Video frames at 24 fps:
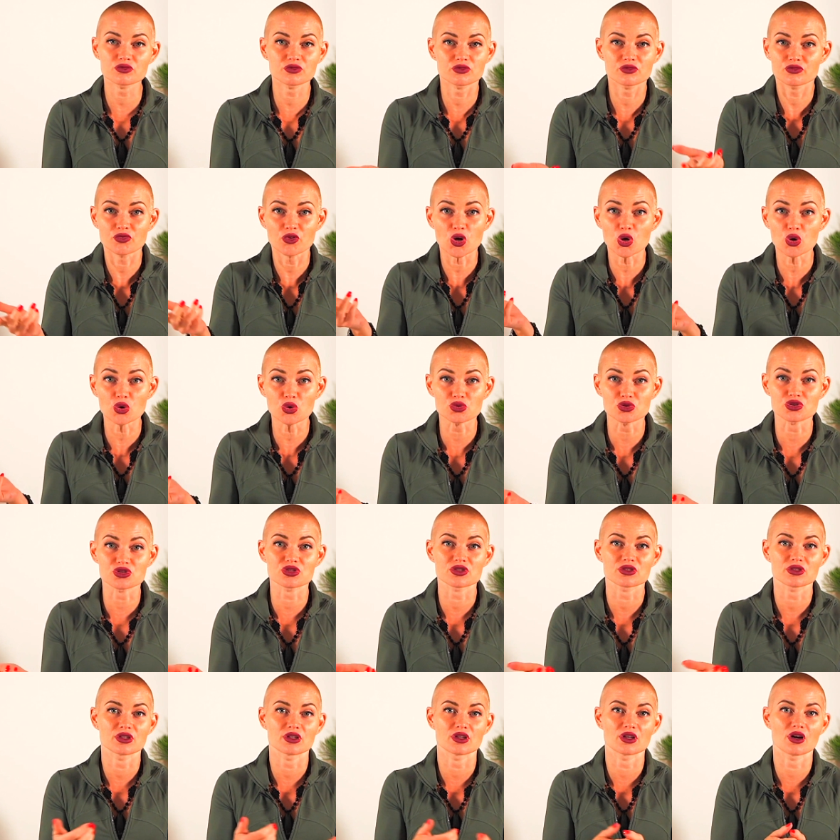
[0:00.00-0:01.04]

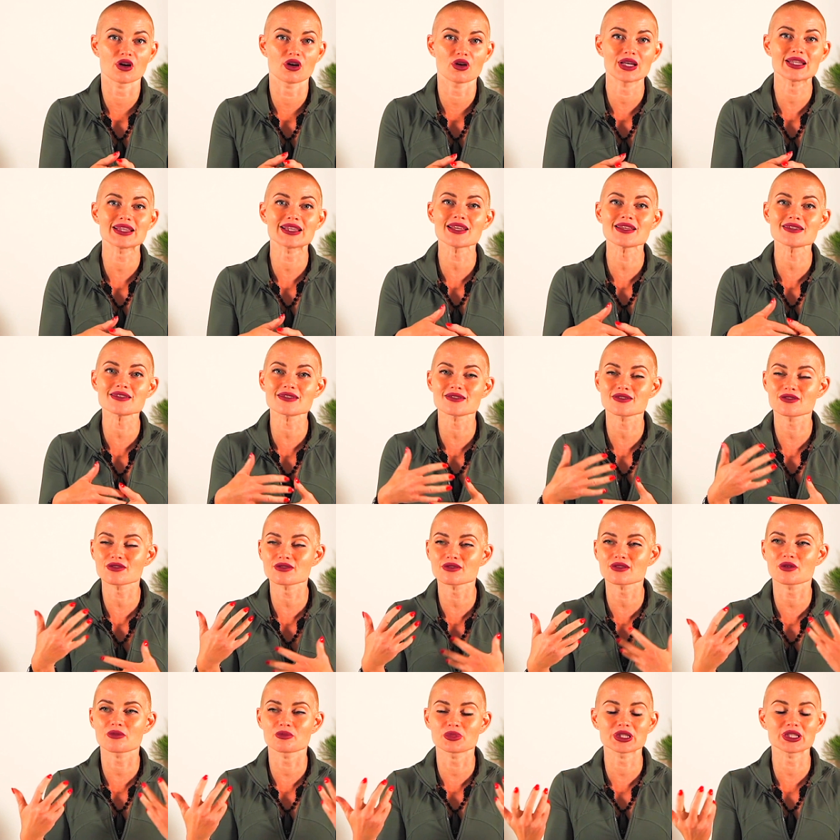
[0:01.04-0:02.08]
foods, you know, unless
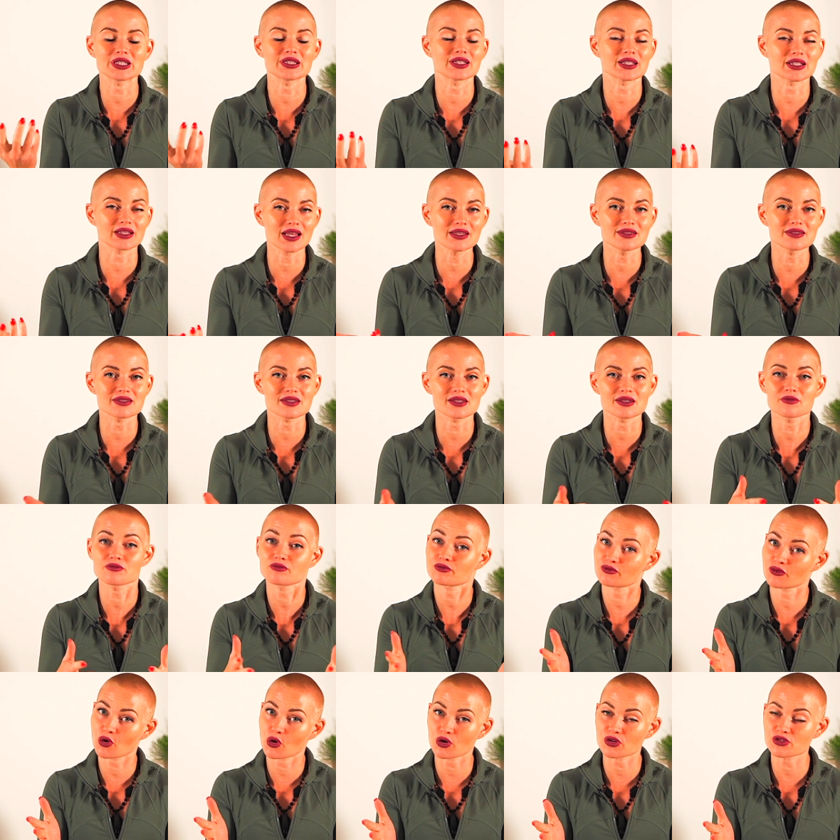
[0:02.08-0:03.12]
they're completely cleansing,
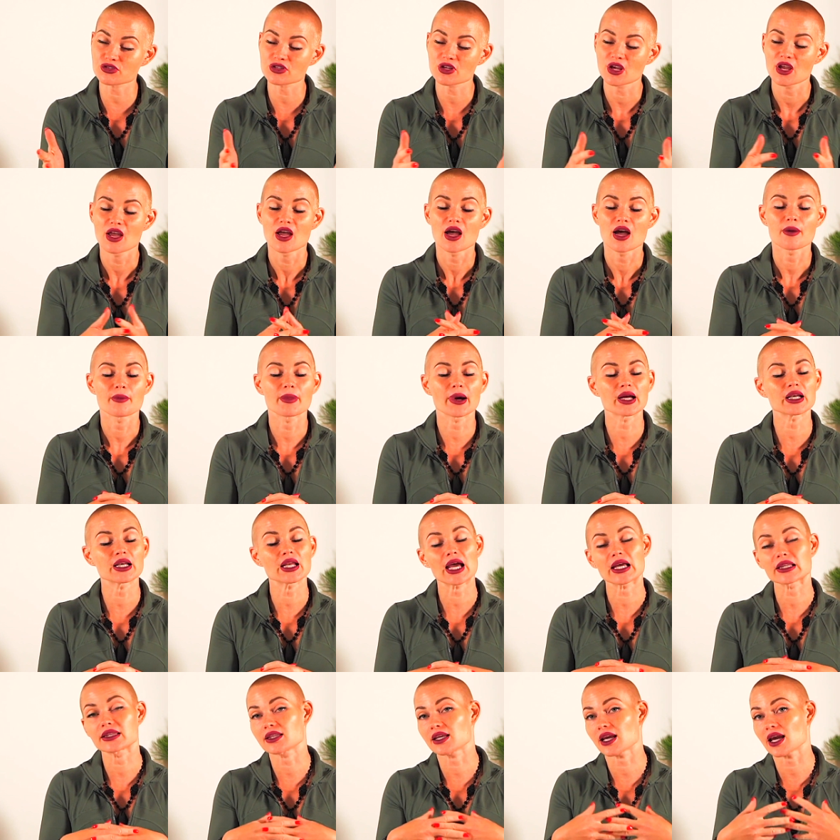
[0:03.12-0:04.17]
of course. But
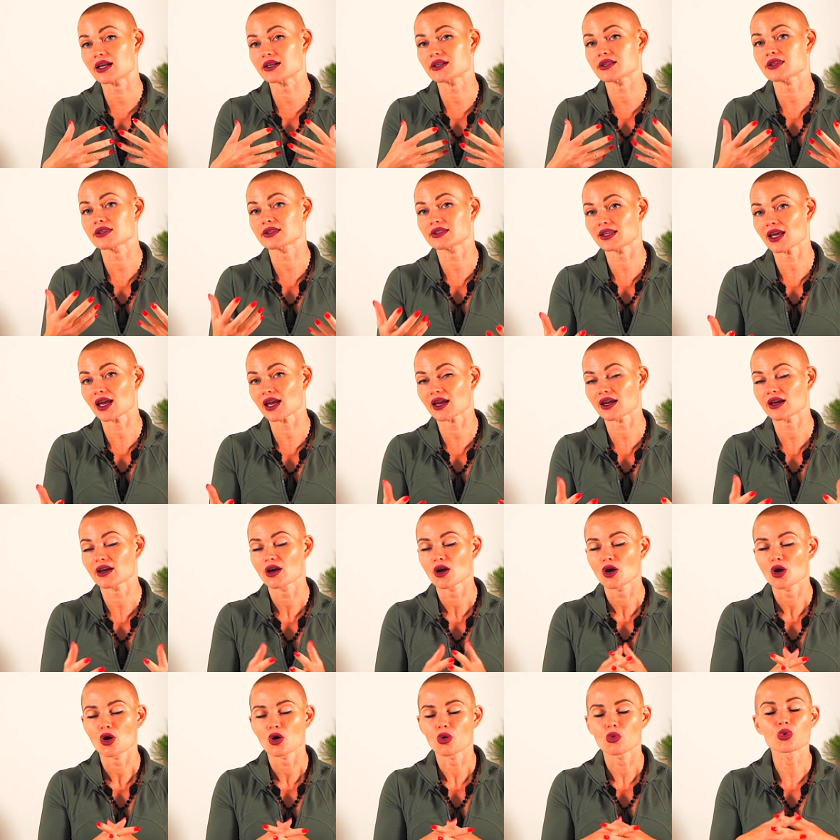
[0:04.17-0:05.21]
at the end of the day,
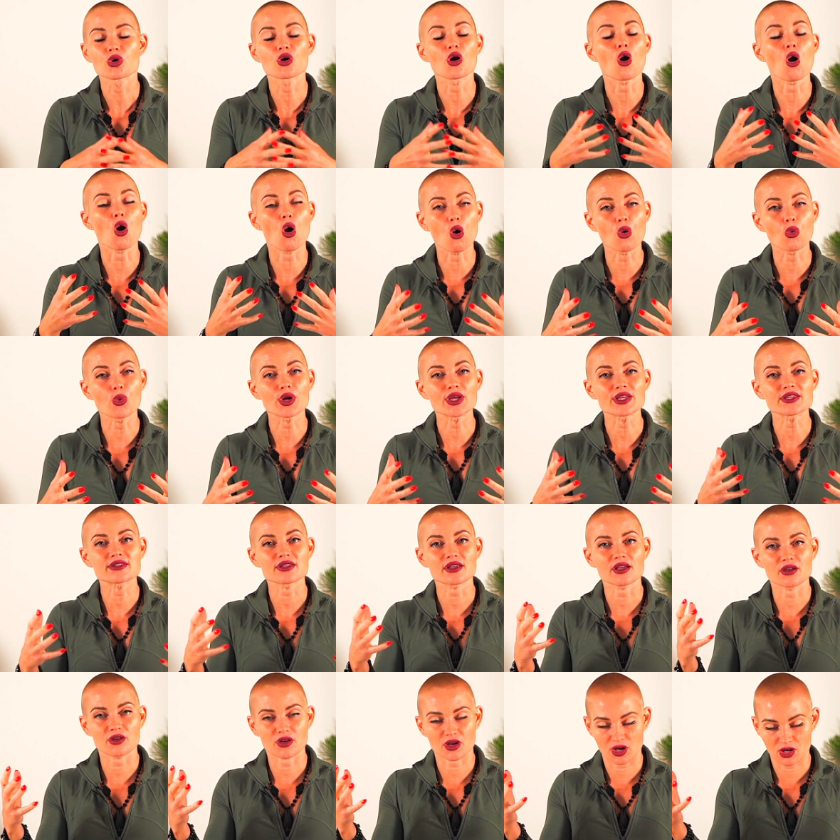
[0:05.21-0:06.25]
we're
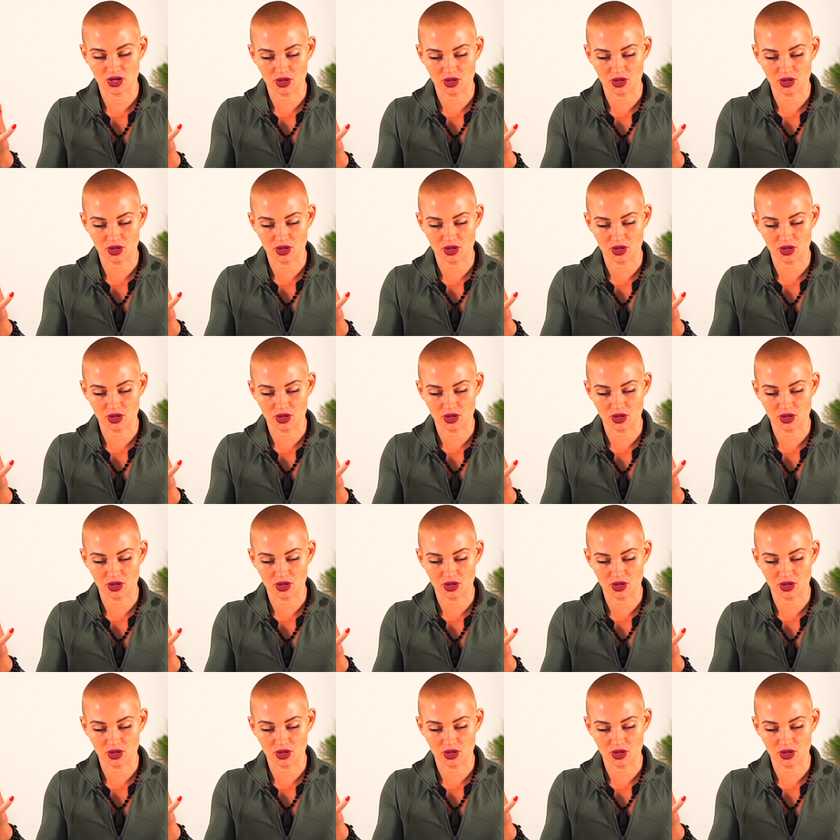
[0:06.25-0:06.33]
always uh,